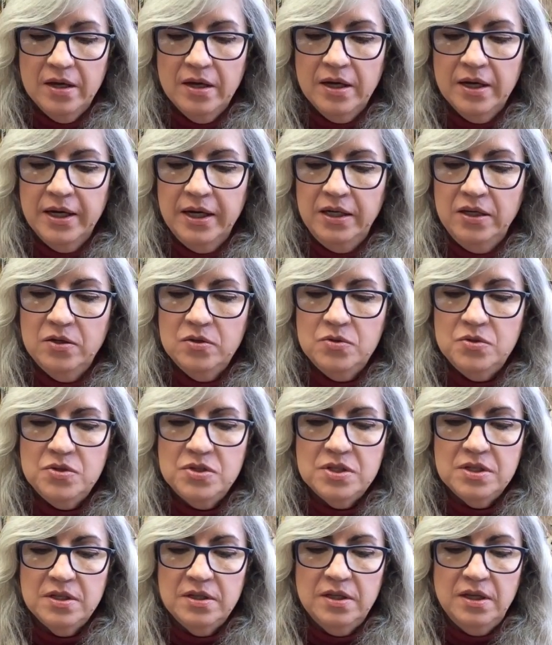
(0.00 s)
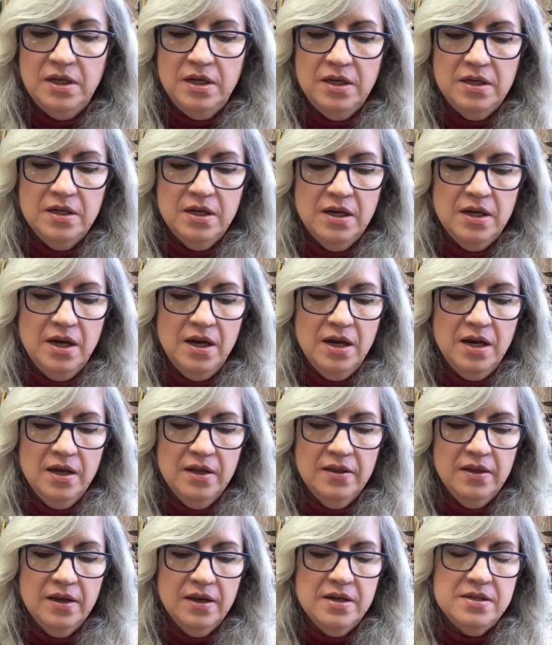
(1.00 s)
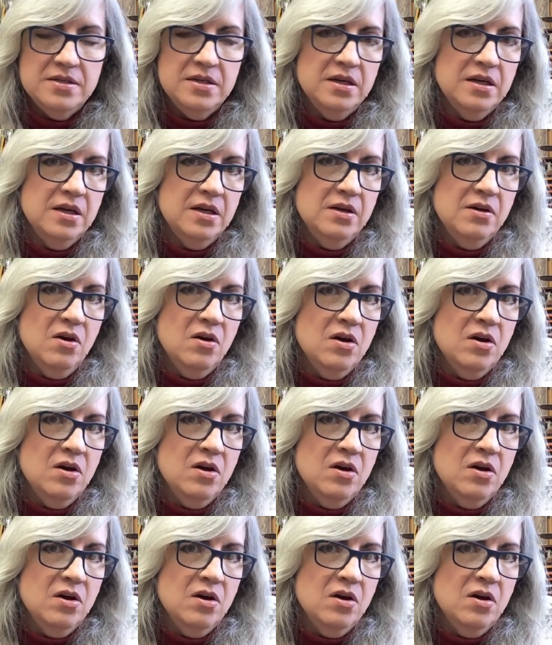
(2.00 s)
I used the knitting that I did